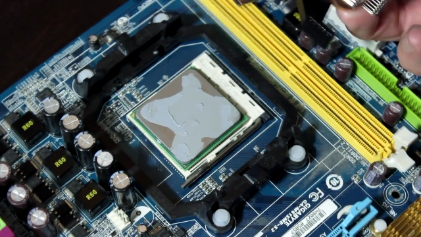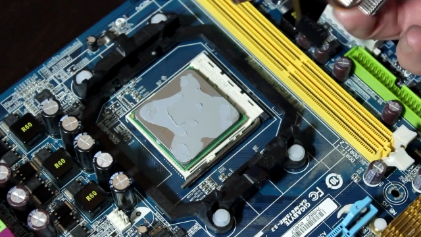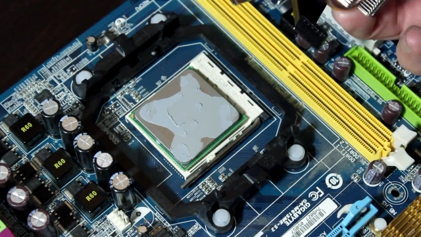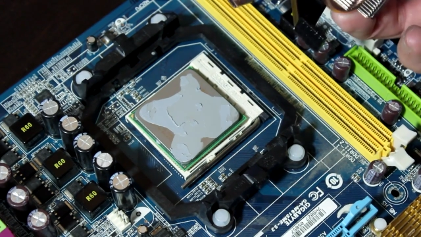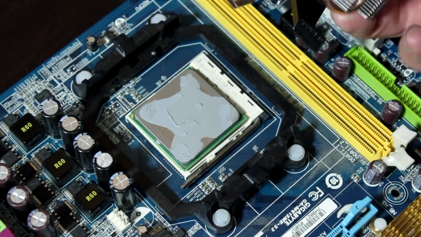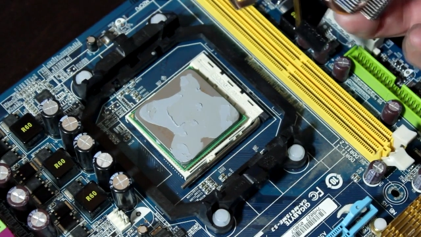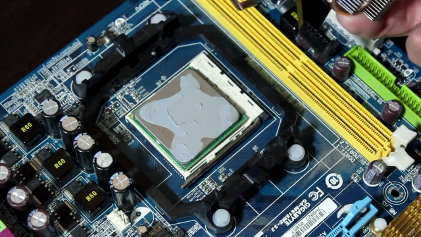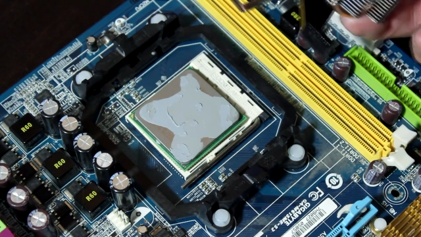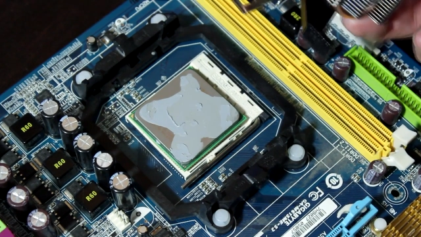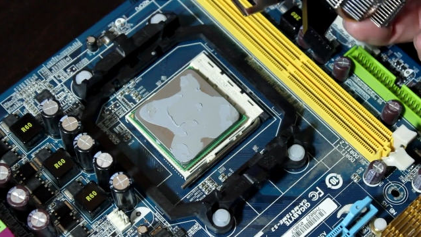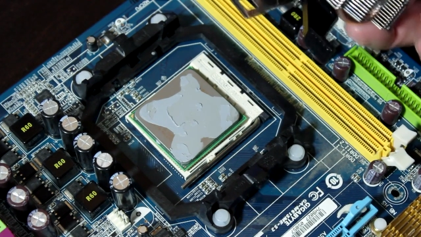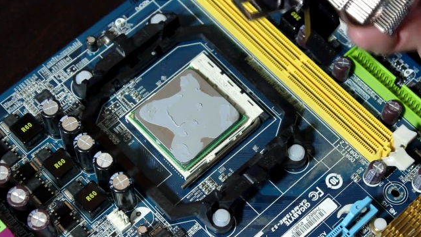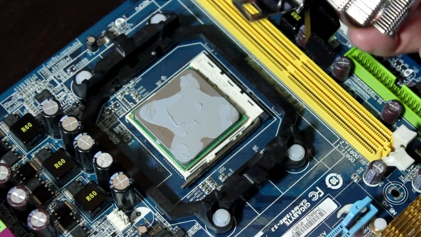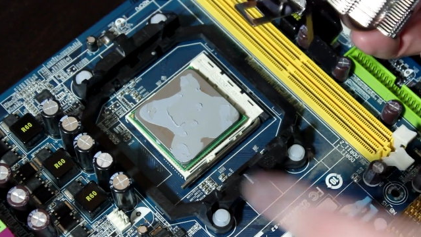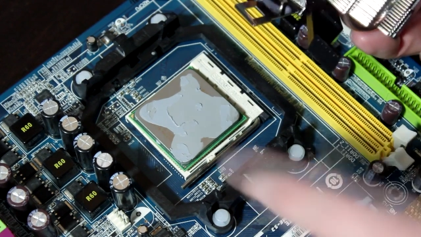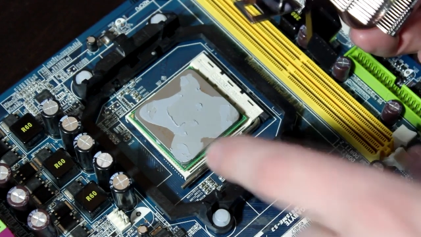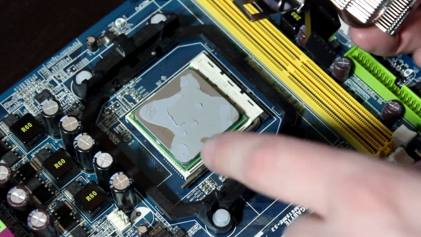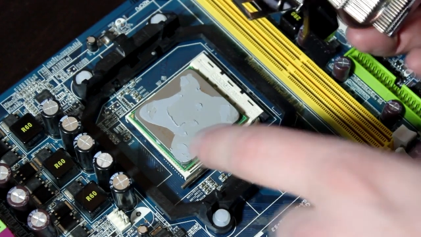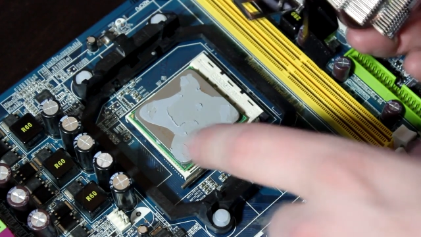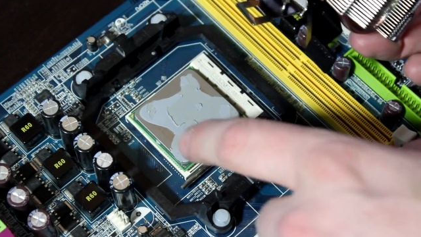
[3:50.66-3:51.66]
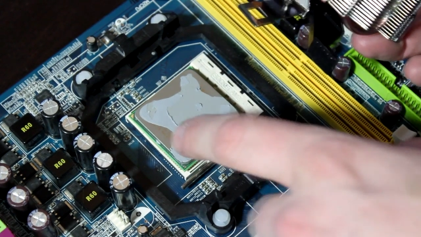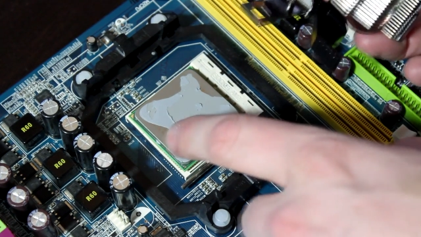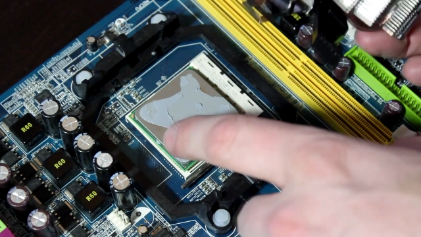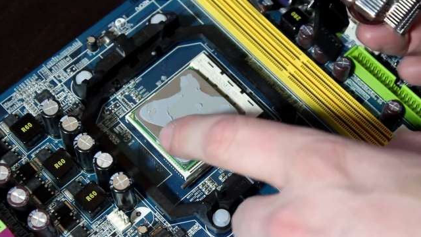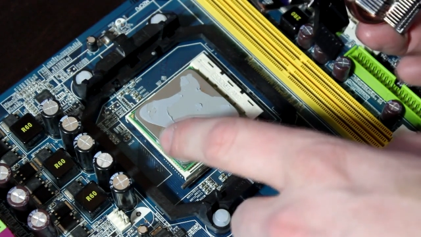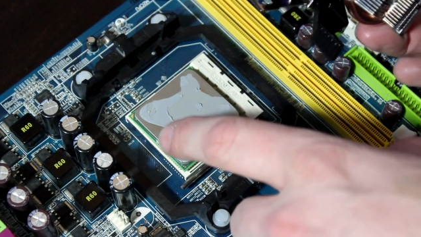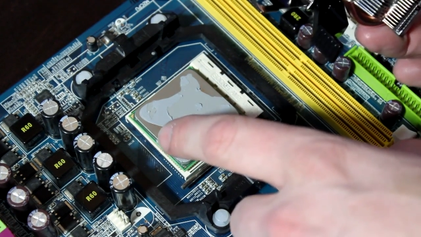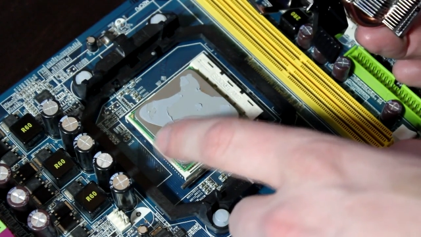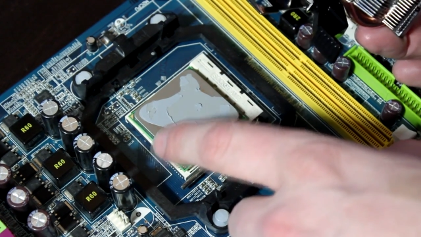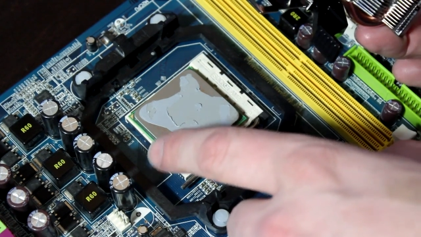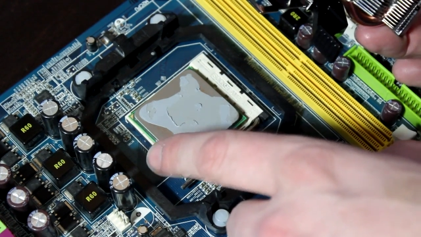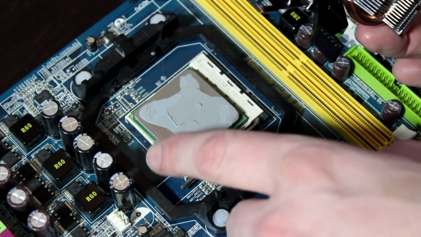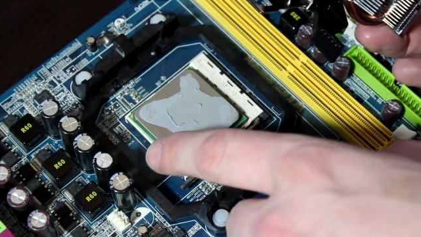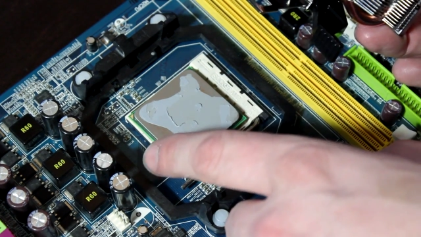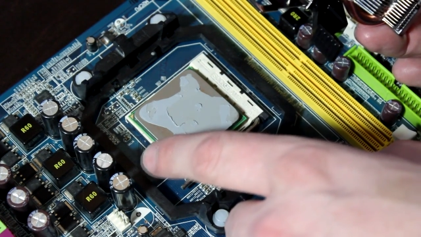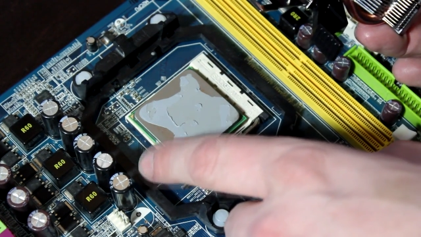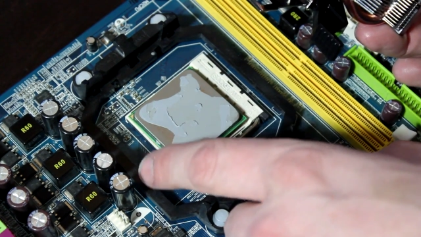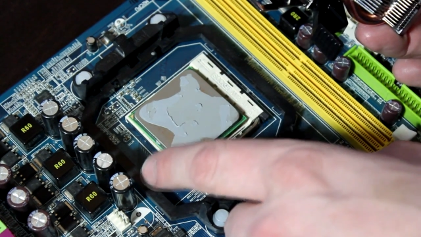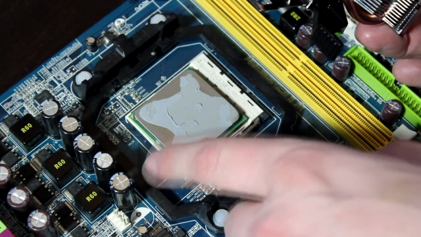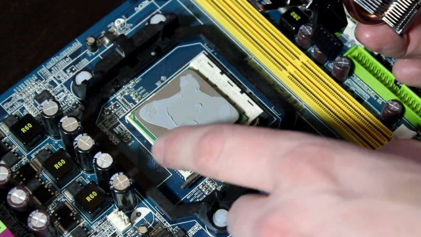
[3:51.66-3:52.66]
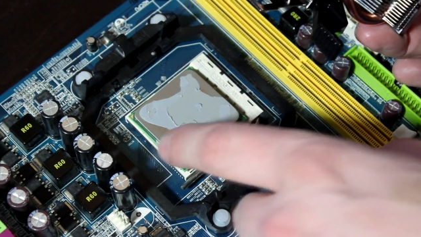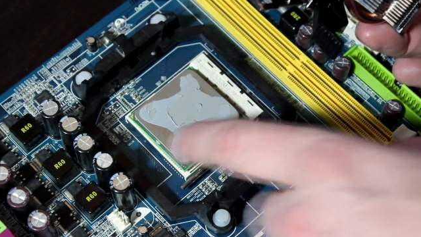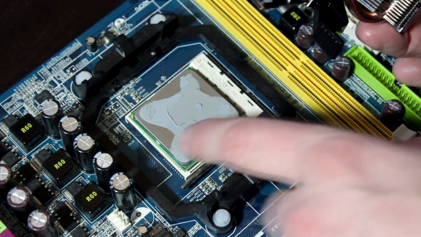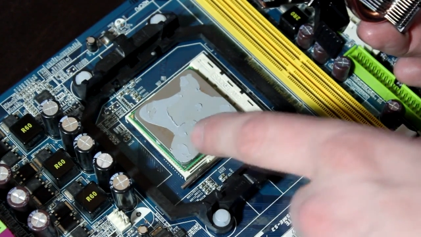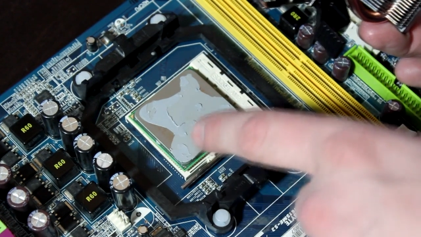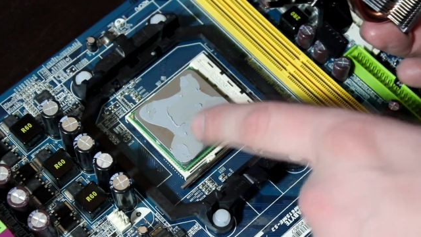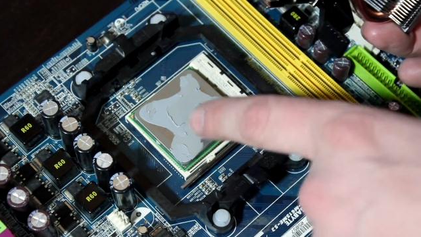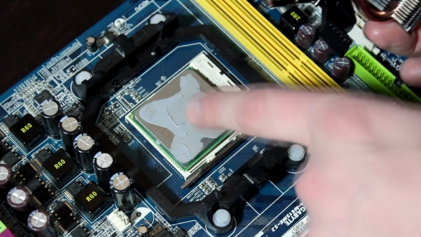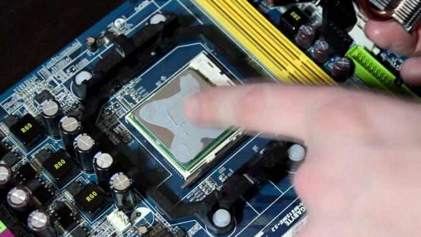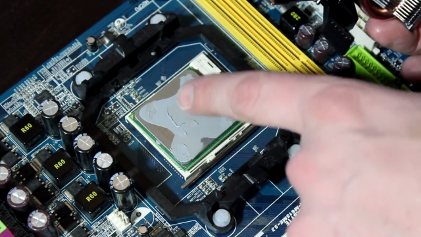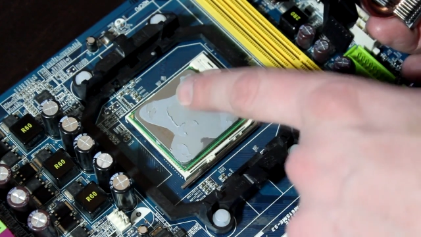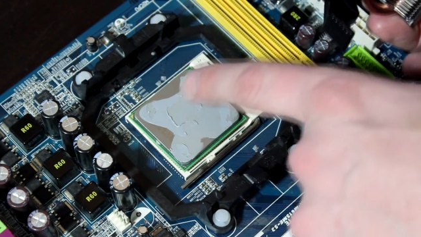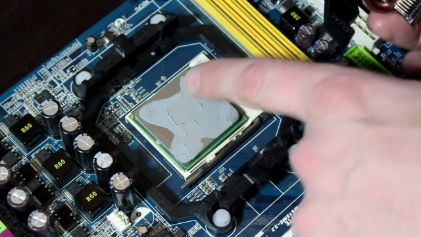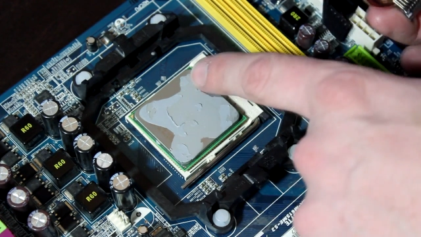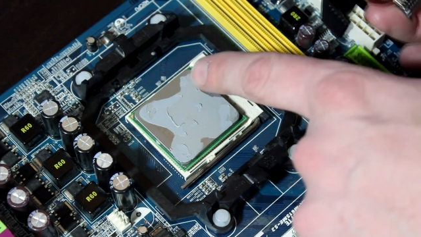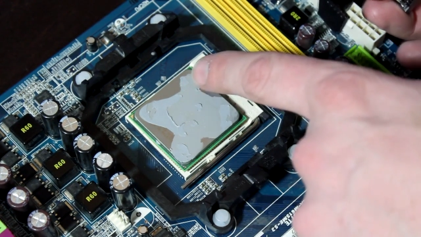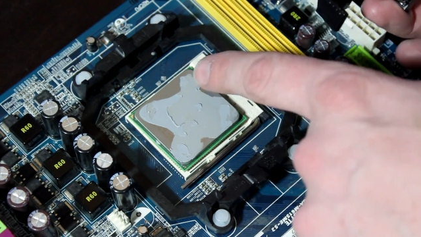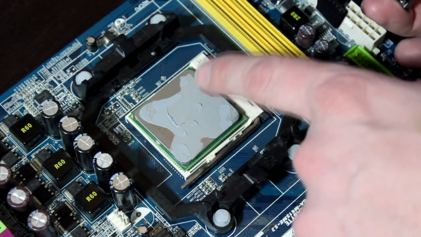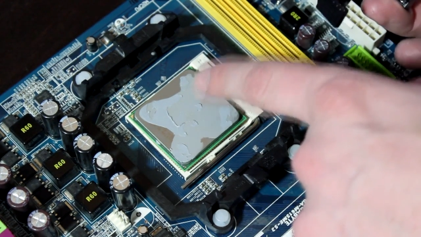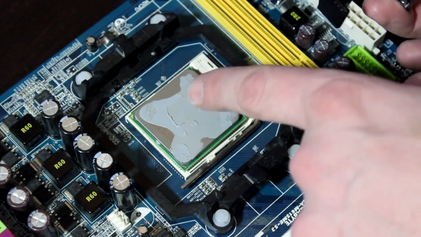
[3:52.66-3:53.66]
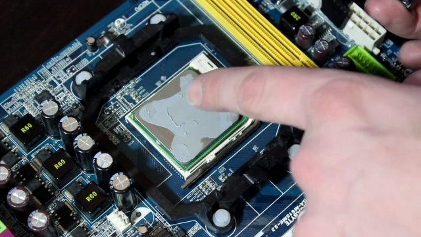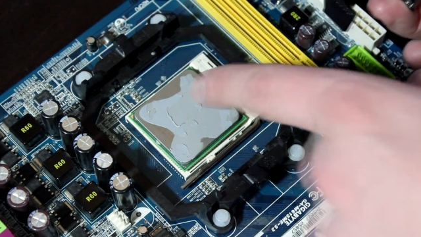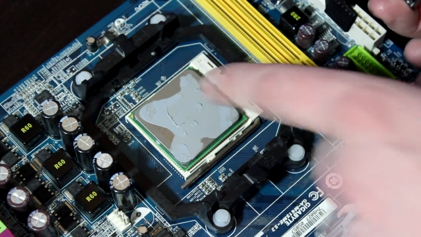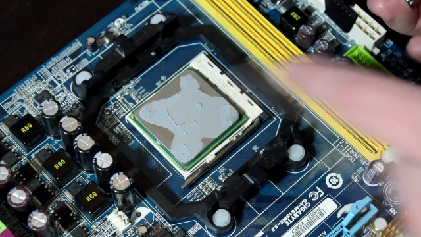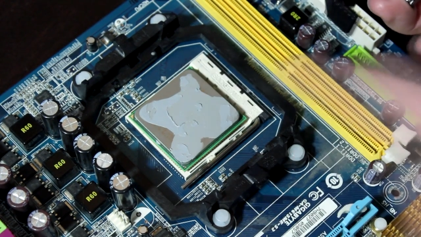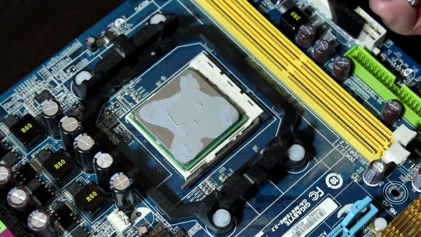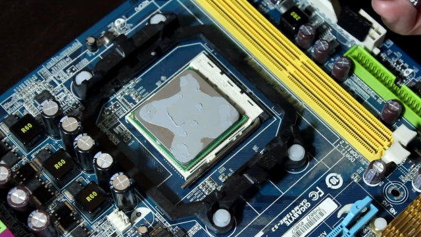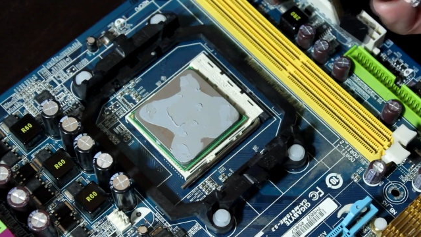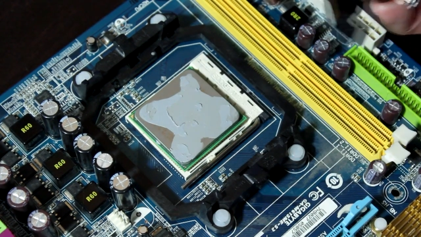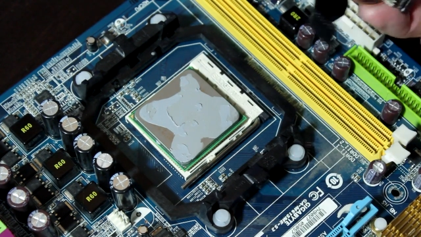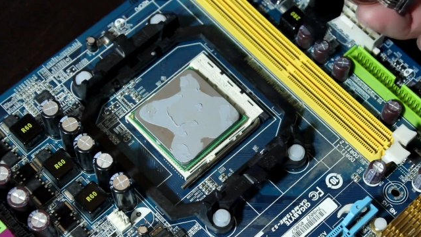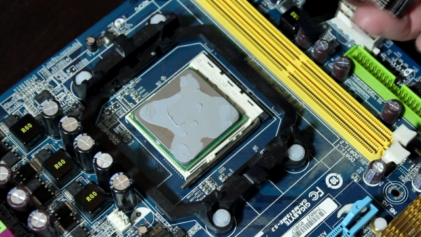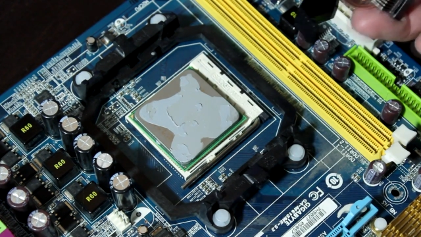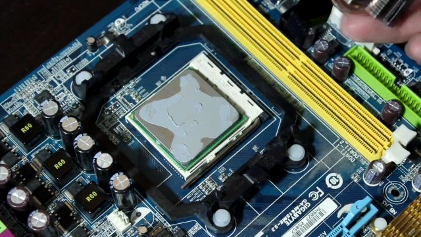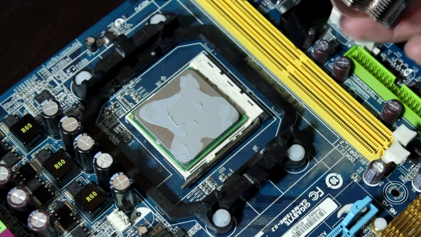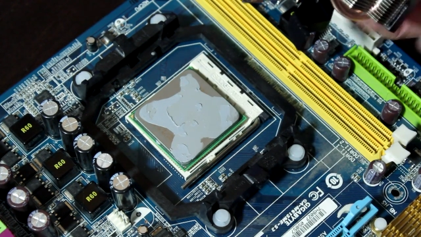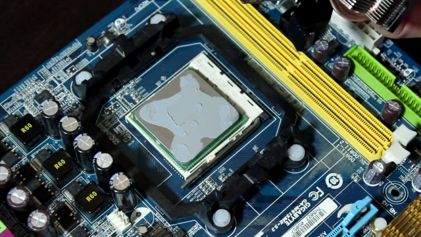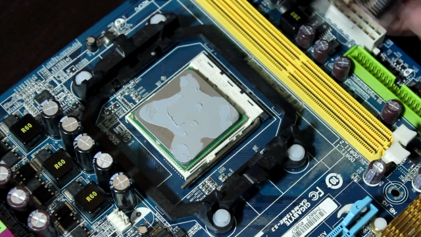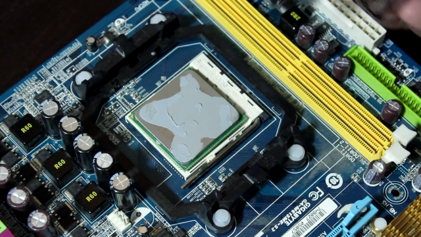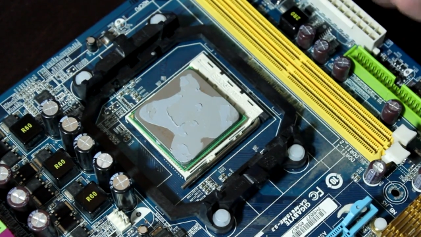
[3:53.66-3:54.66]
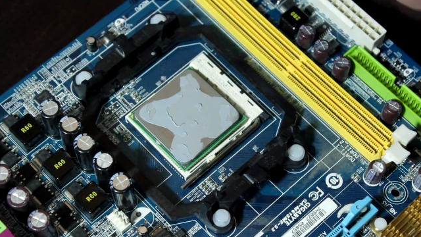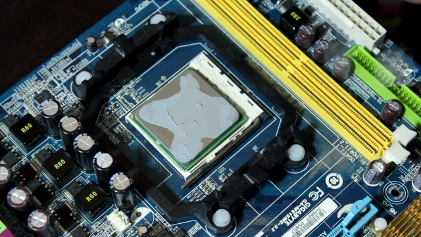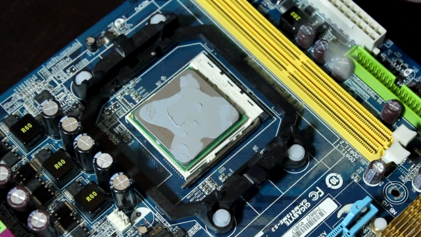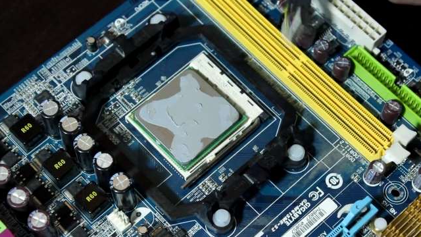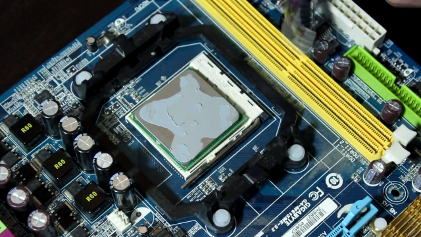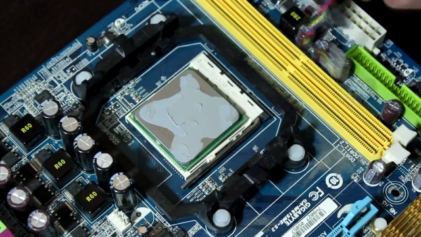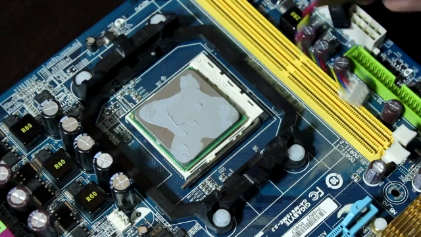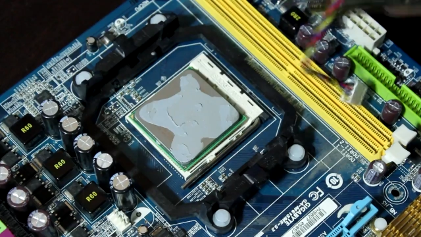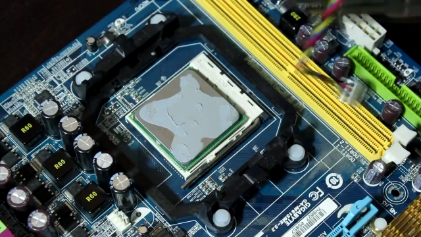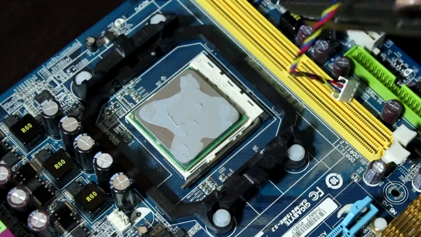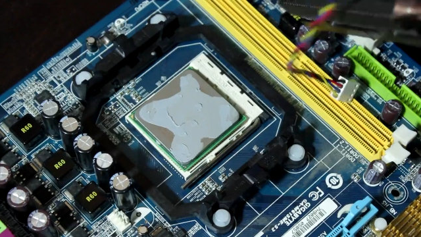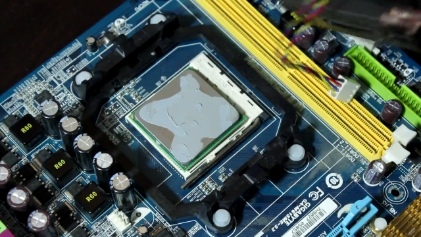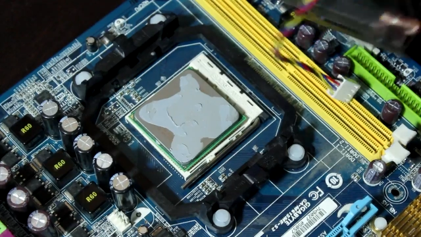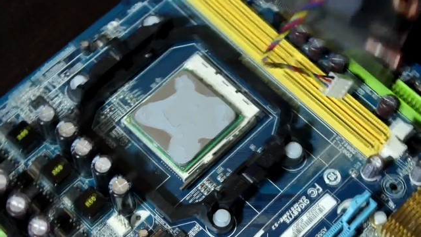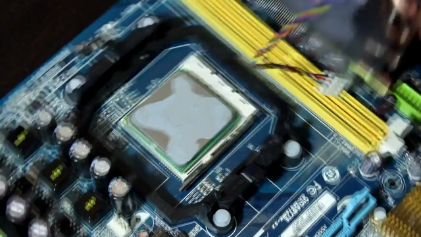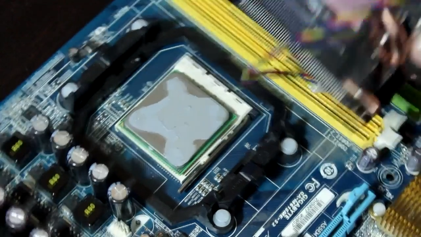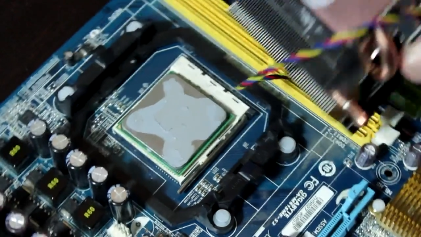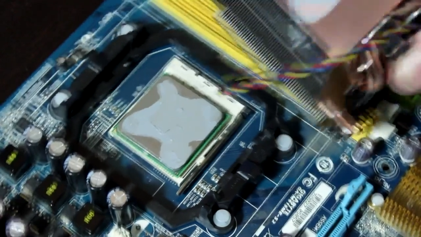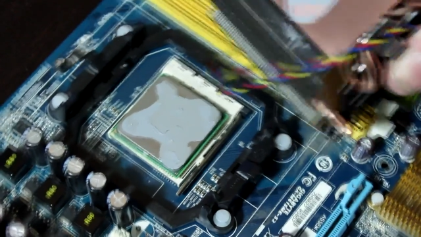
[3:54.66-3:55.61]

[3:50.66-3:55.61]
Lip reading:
(no speaker visible)